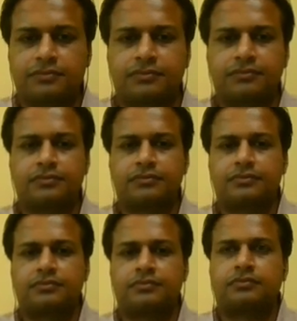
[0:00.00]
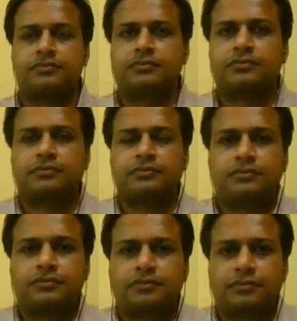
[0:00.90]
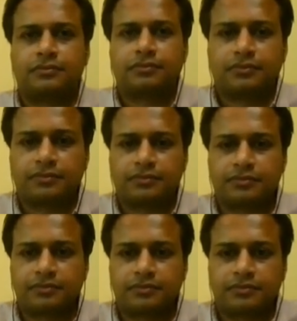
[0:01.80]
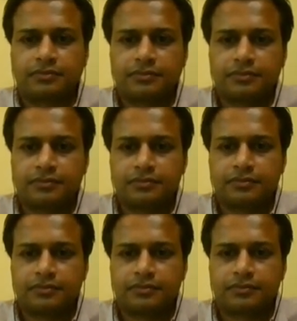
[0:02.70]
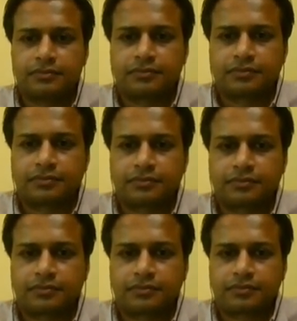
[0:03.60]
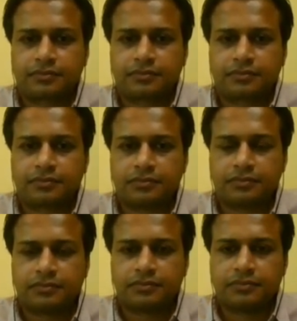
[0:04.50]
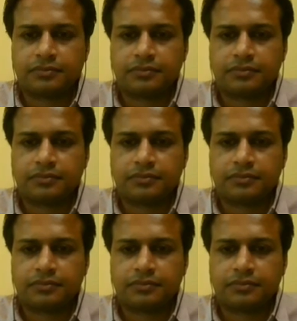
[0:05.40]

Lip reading: [no speech]